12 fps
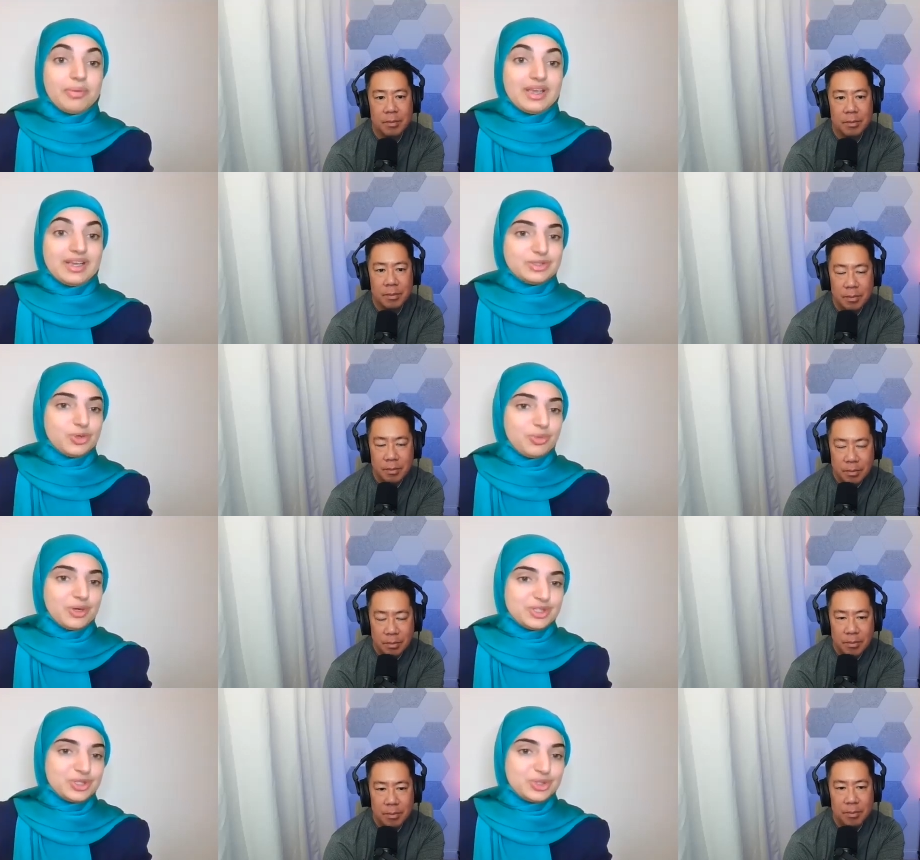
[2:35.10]
Speaker 1: not being so
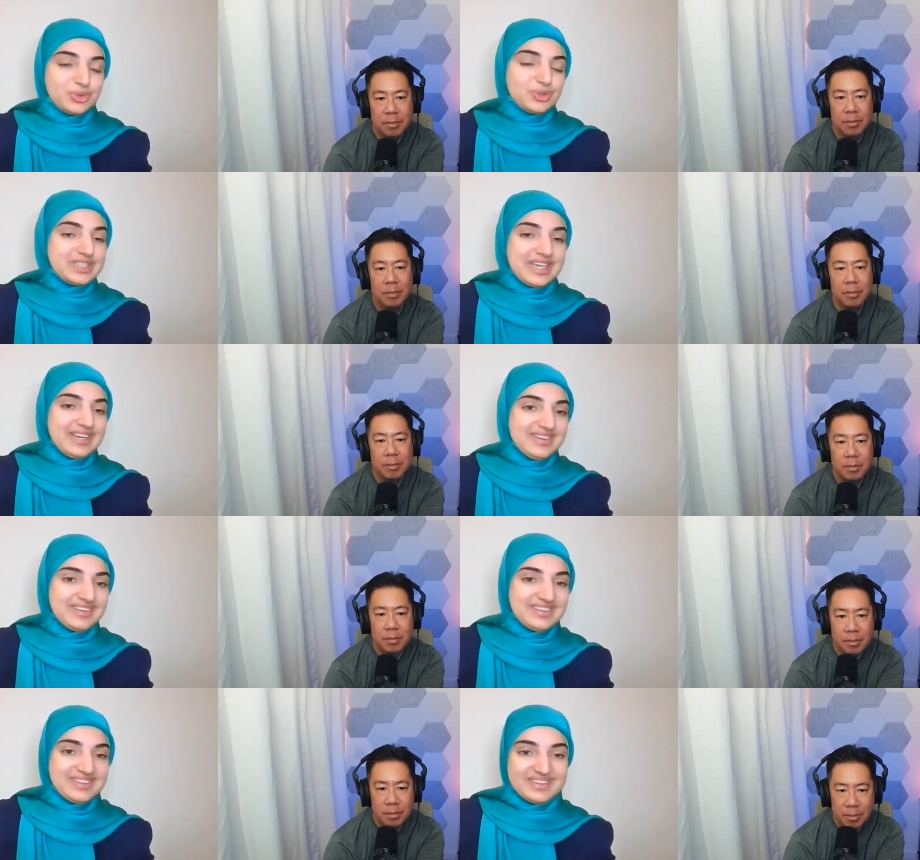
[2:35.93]
much to
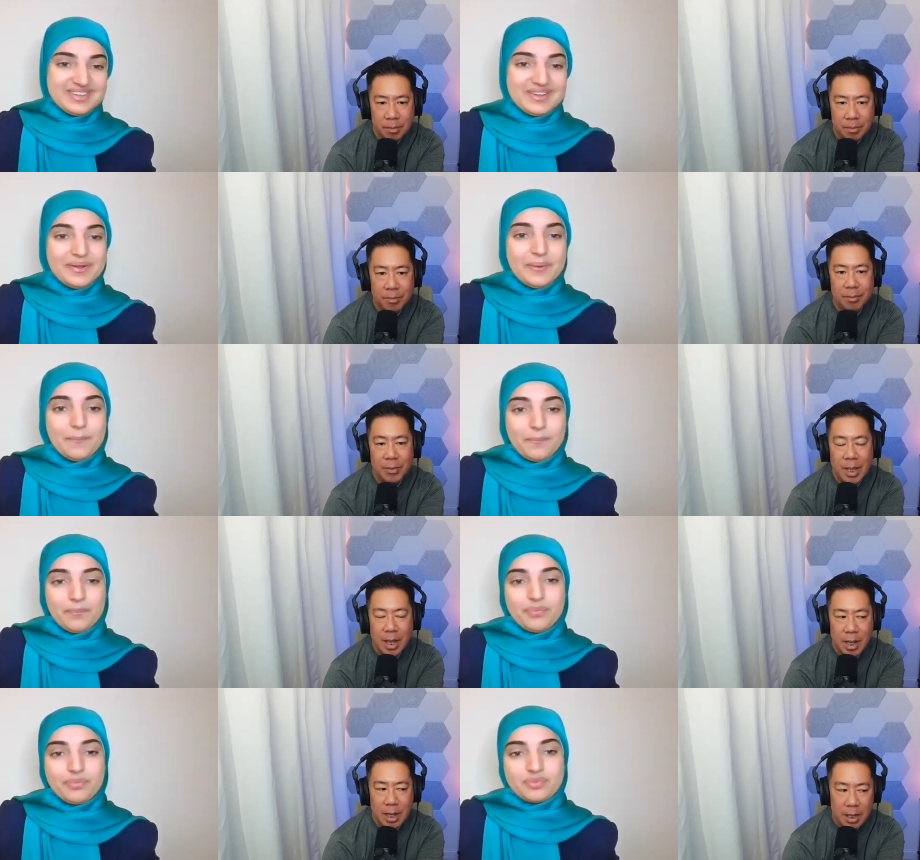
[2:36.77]
take.
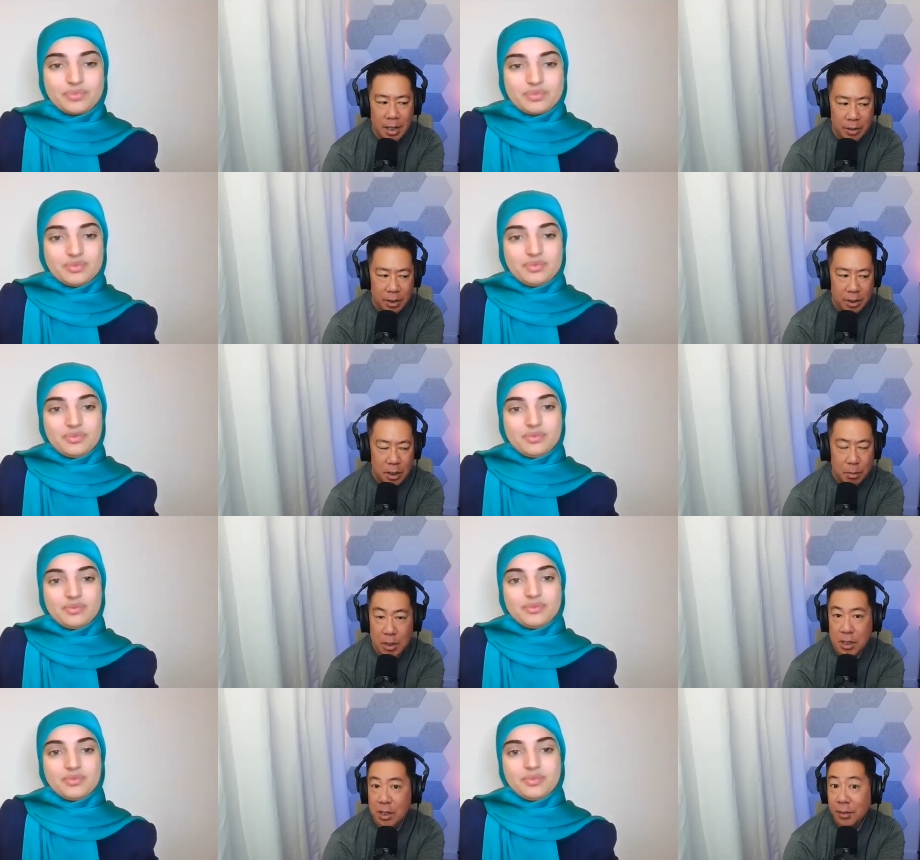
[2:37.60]
Speaker 2: Now, tell us
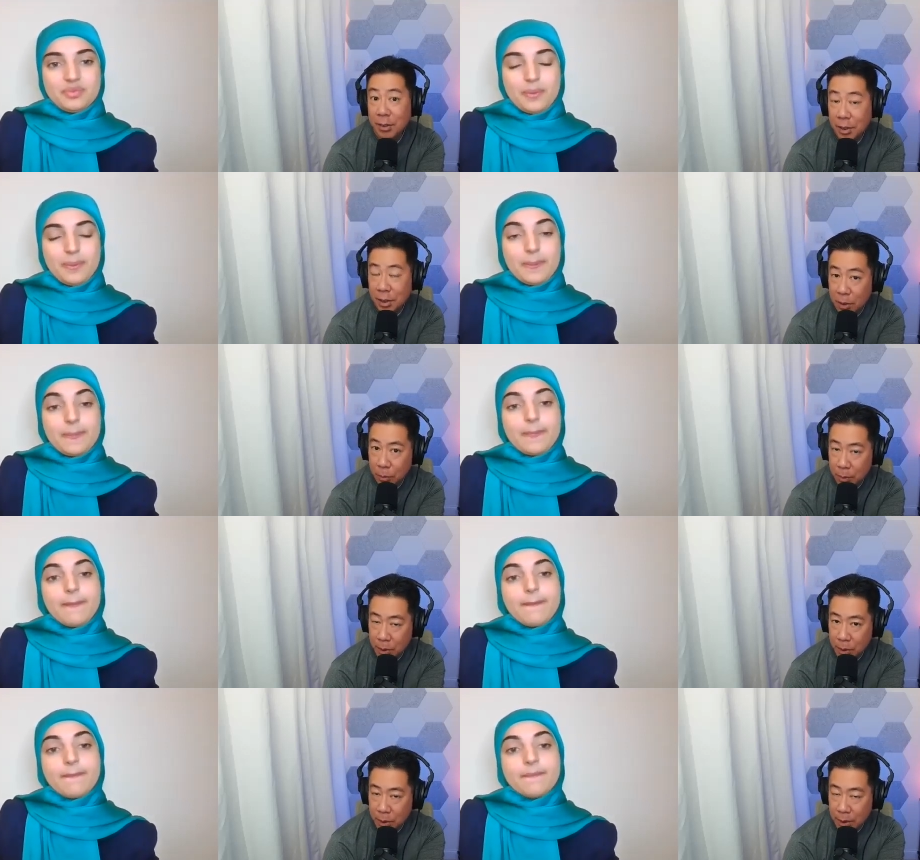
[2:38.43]
specifically
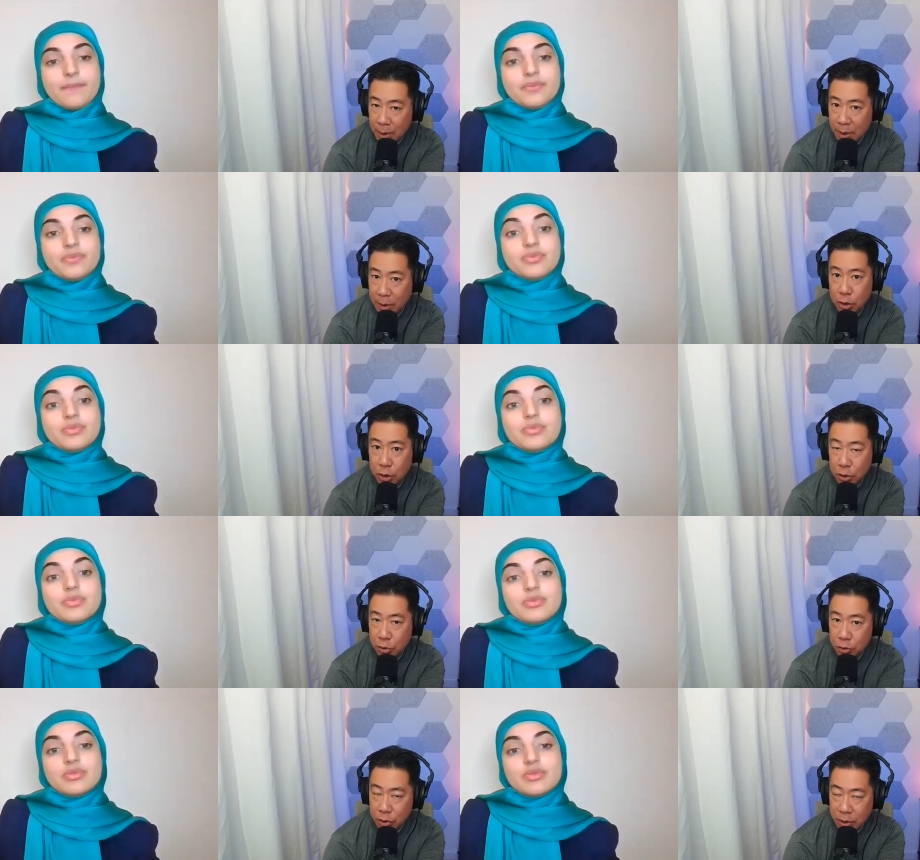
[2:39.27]
with the
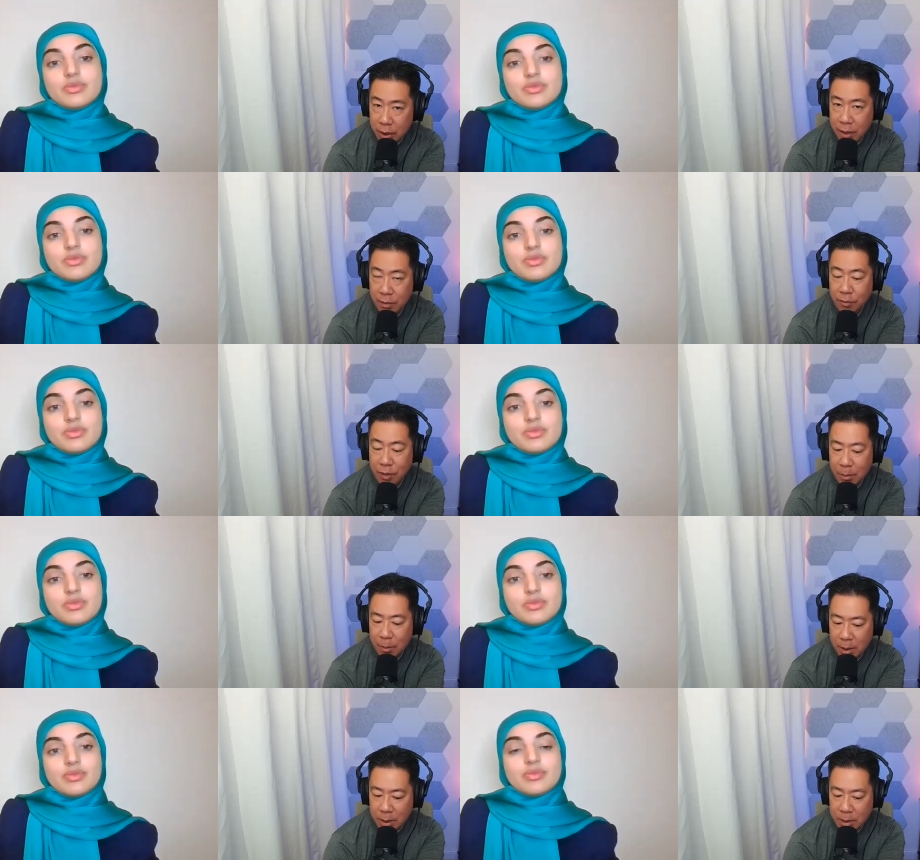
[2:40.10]
children and the
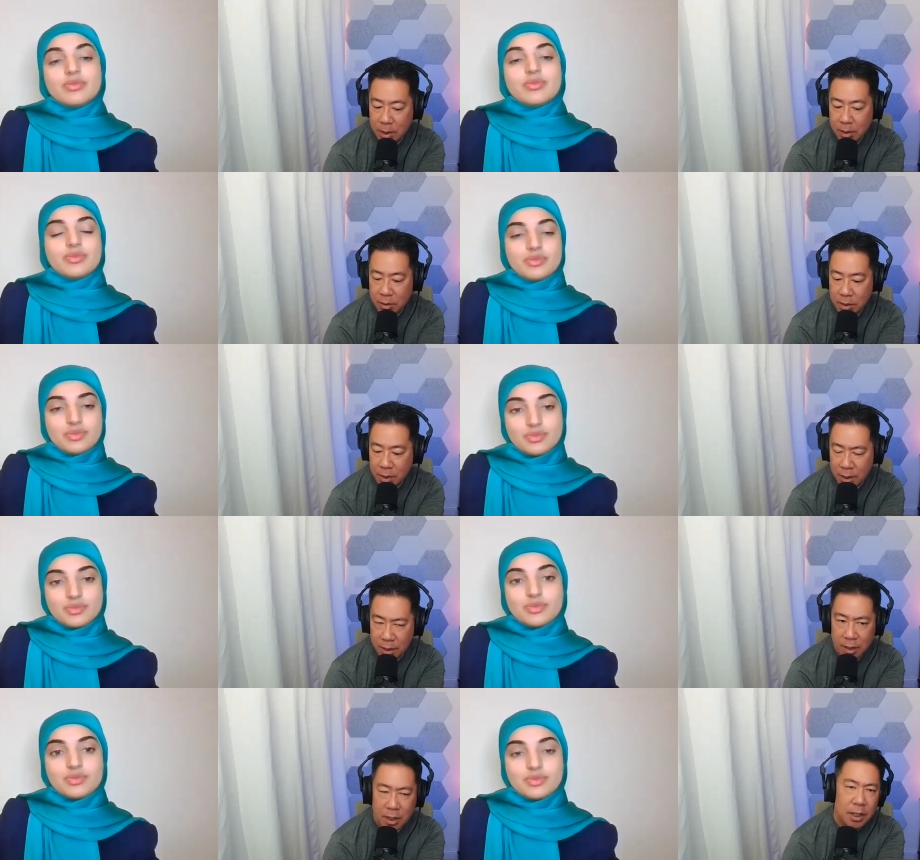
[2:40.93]
families that you
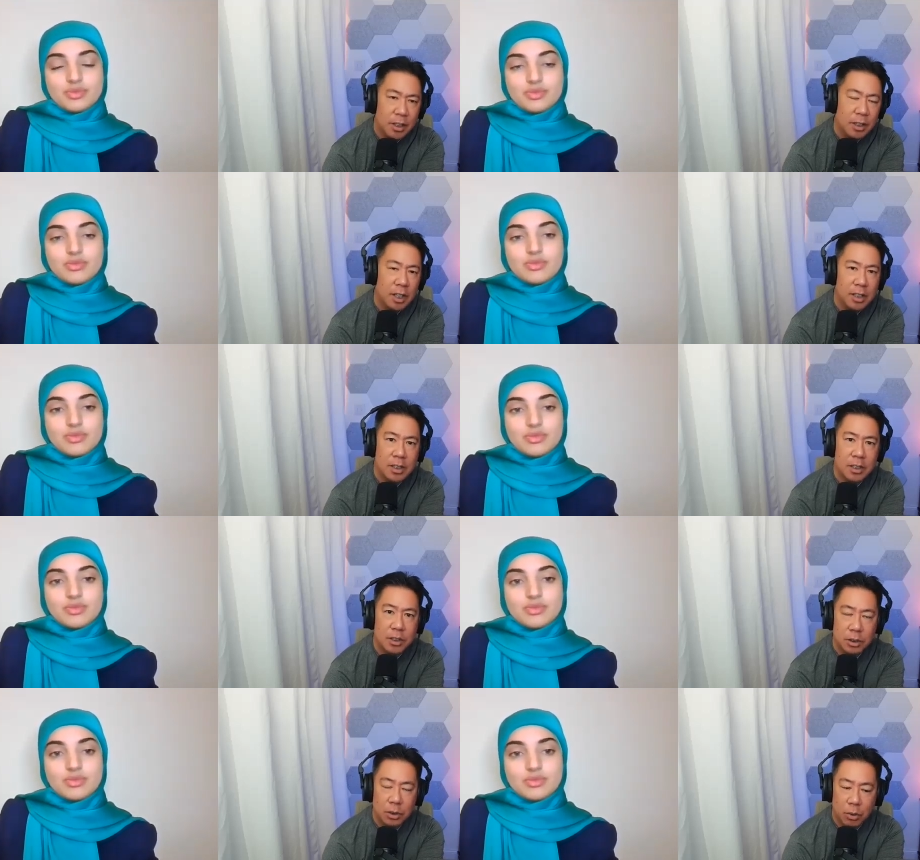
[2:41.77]
see, tell us a
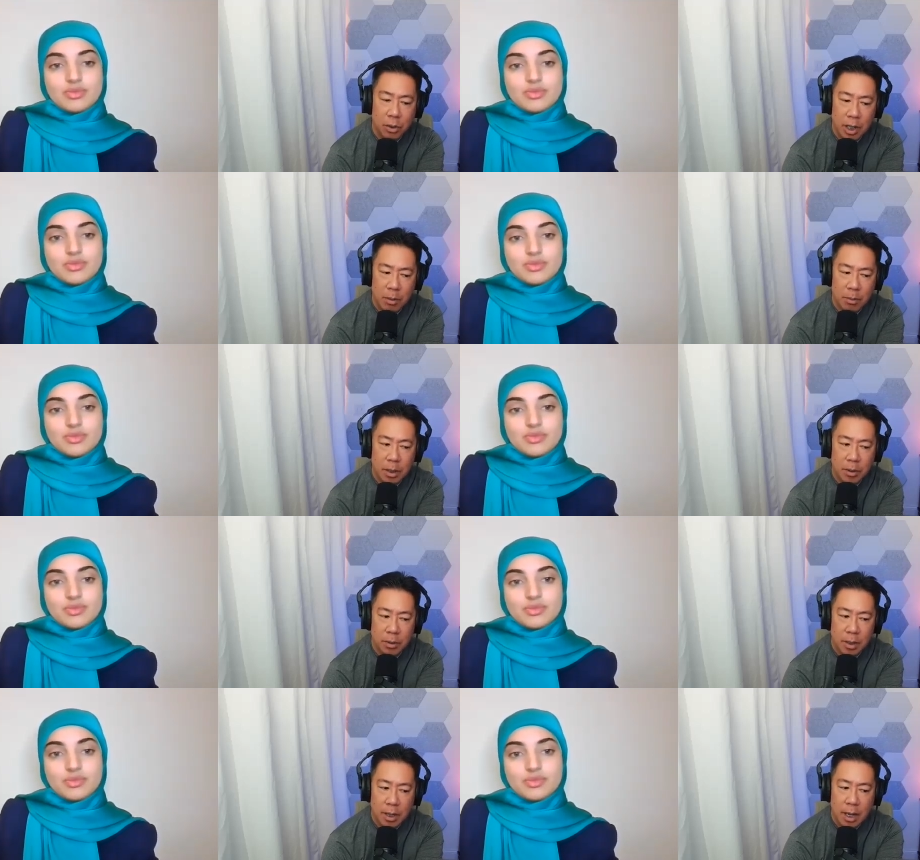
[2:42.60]
story
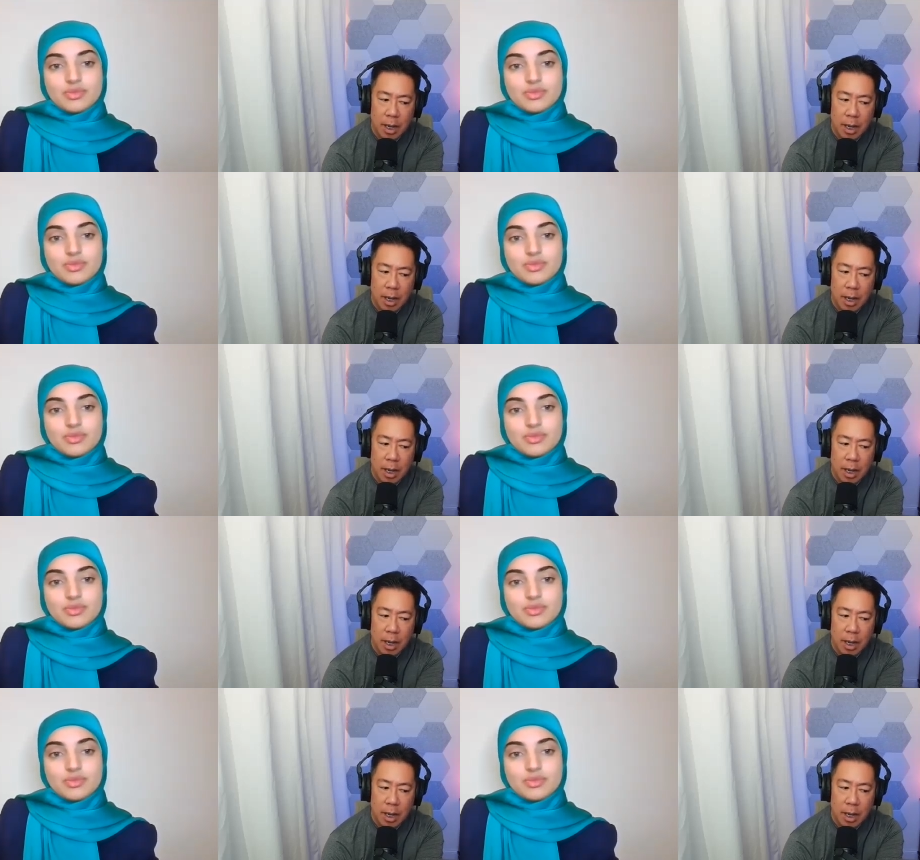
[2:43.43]
about